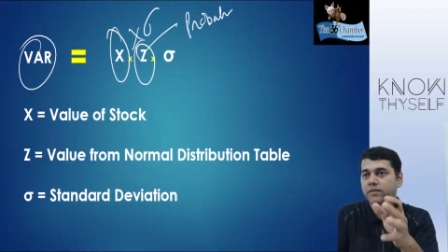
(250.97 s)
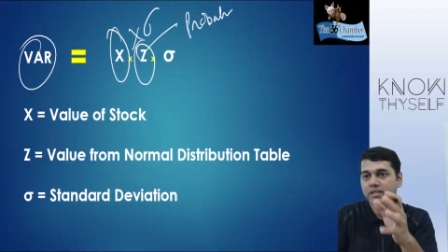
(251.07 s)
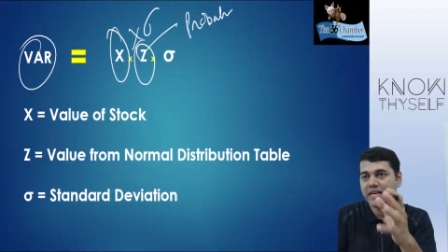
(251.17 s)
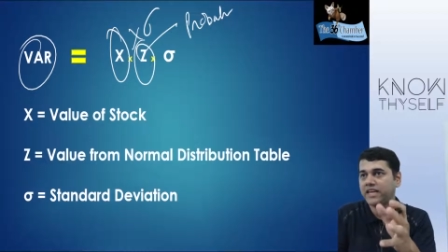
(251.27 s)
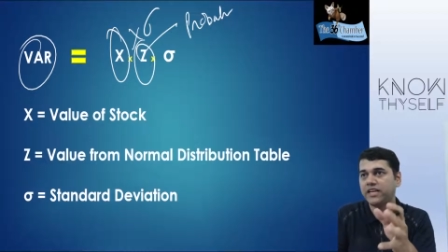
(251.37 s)

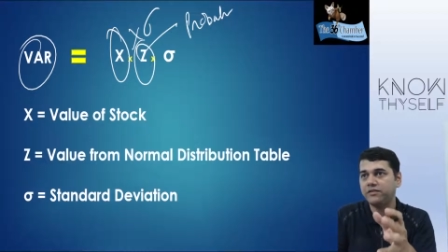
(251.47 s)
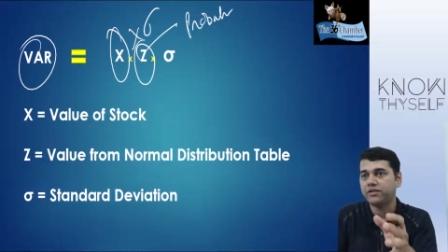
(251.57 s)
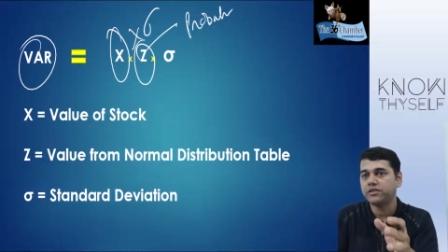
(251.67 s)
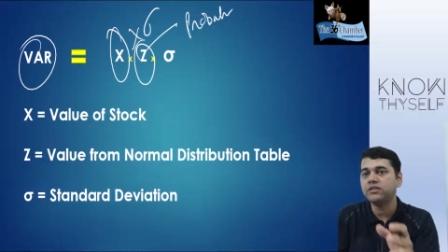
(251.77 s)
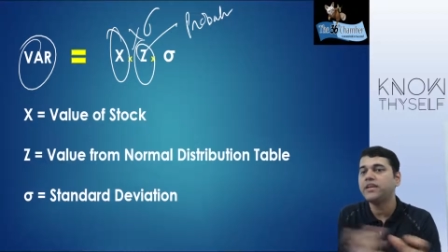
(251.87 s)
standard
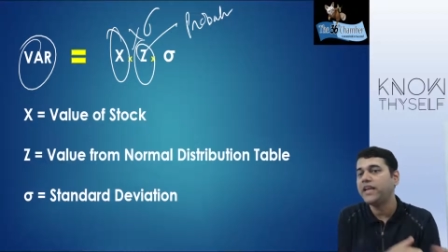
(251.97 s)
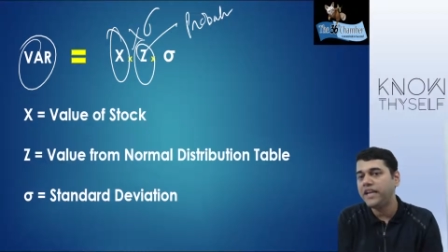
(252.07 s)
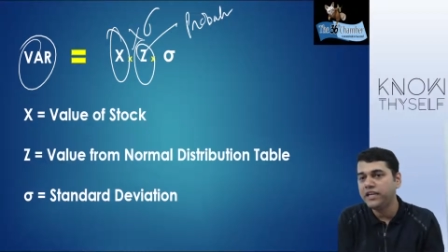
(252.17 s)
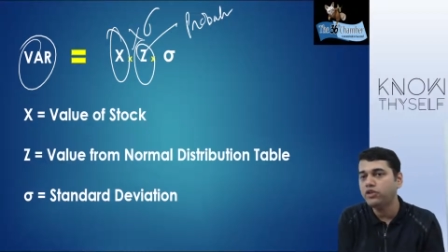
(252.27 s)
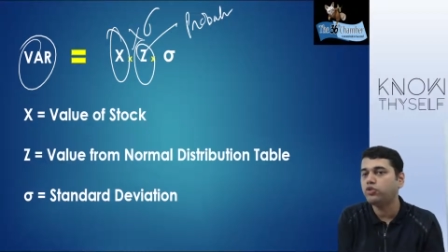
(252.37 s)
deviation
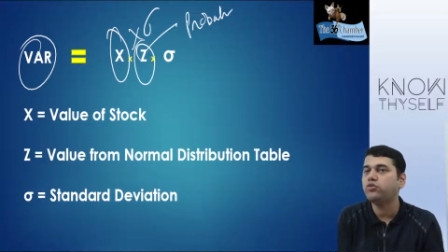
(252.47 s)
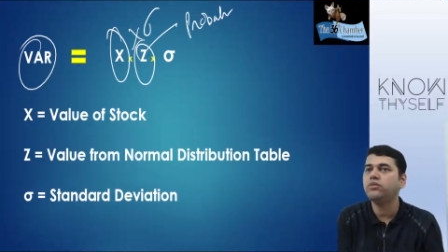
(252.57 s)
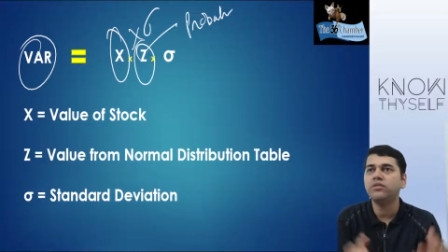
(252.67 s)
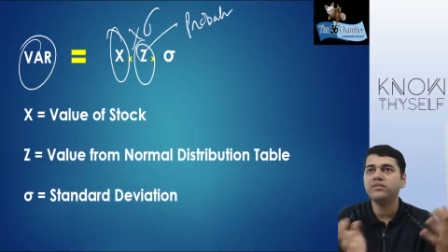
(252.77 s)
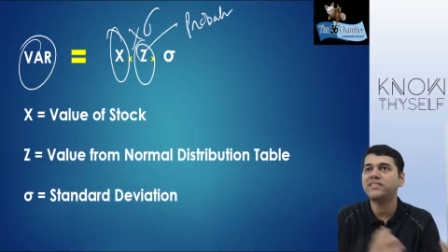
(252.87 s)
into
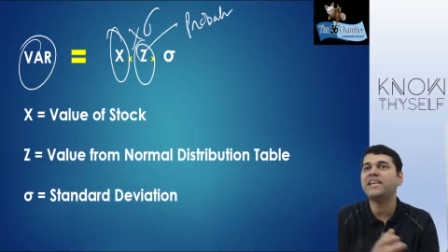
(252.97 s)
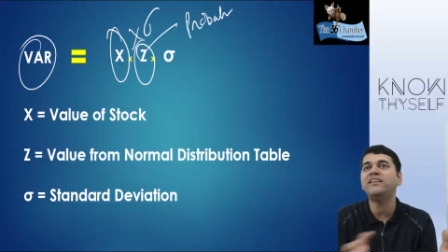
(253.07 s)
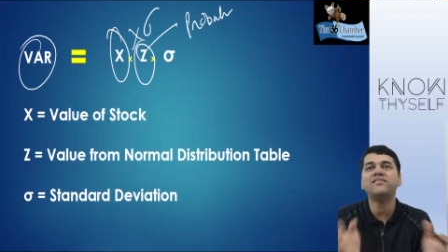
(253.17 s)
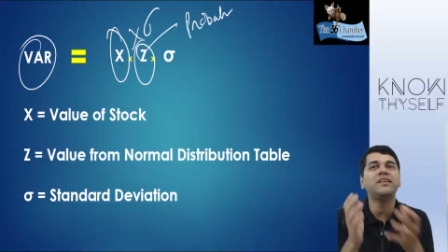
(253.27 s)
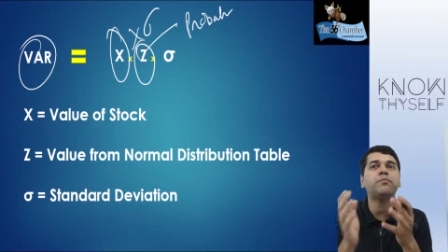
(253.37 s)
Z
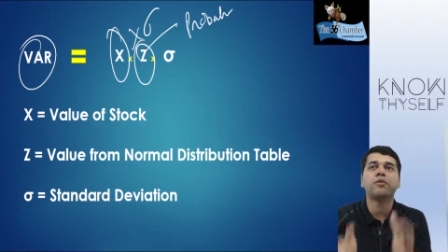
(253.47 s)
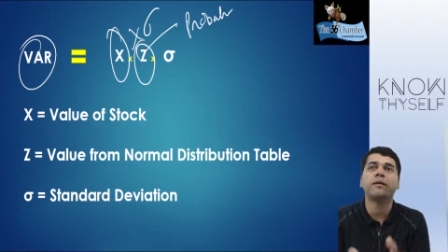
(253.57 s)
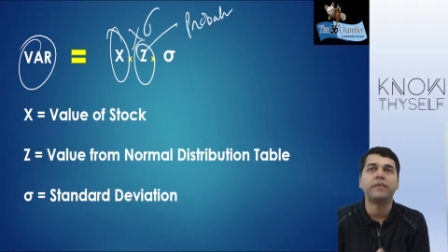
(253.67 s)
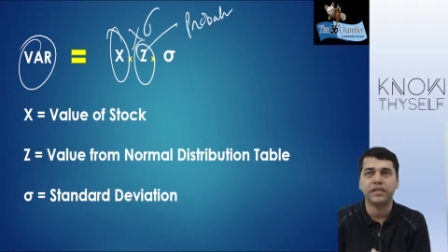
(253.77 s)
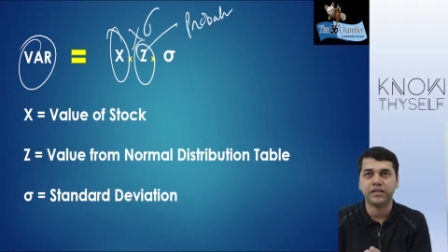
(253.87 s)
is the
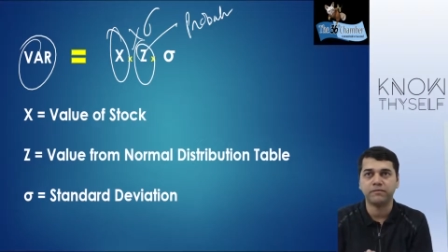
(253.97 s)
probability.